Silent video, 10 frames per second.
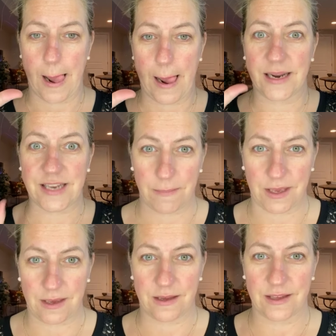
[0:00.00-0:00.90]

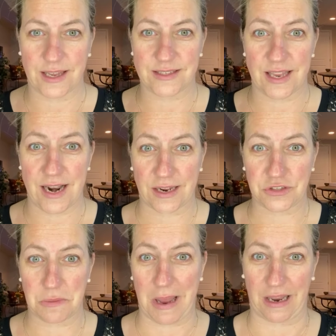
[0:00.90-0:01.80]
Debbie gets an
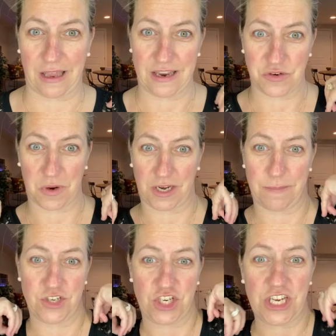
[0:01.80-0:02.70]
extra ballot into her lip
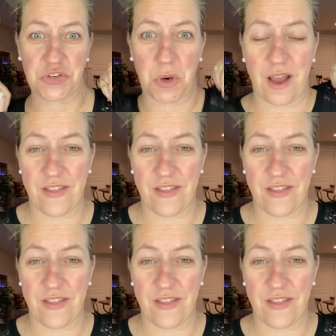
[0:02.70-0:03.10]
and cheek draw.